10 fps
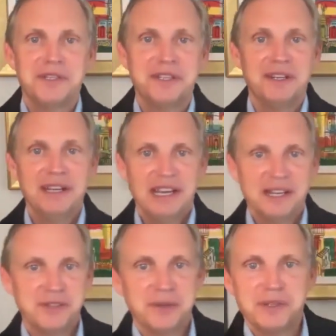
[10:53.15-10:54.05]
And
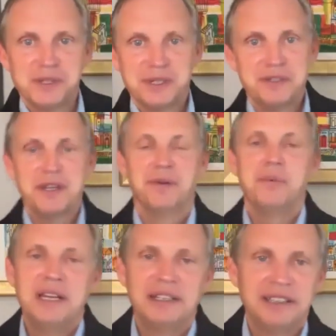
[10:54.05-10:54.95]
so this is their
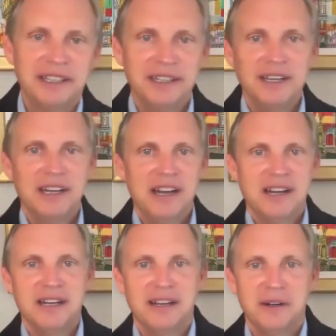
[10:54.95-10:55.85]
weekly,
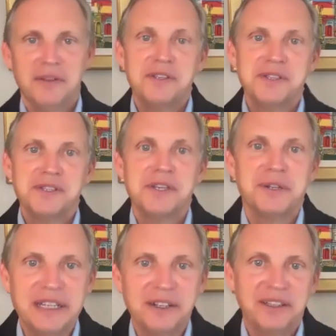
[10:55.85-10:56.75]
or this is their
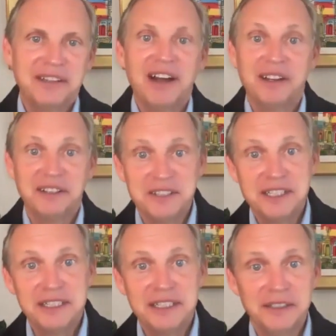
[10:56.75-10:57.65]
yearly
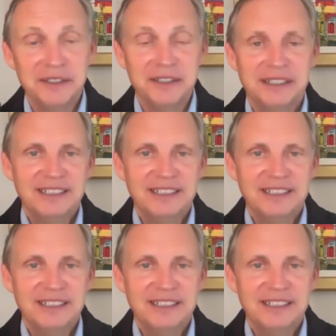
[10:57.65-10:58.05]
volunteer